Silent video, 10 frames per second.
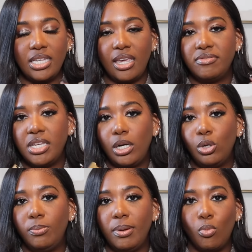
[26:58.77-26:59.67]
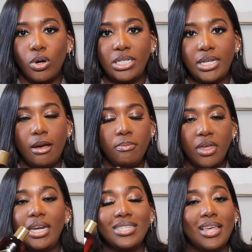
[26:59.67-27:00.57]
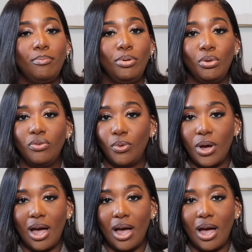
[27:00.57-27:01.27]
it gives it a little bit more depth. It is a beautiful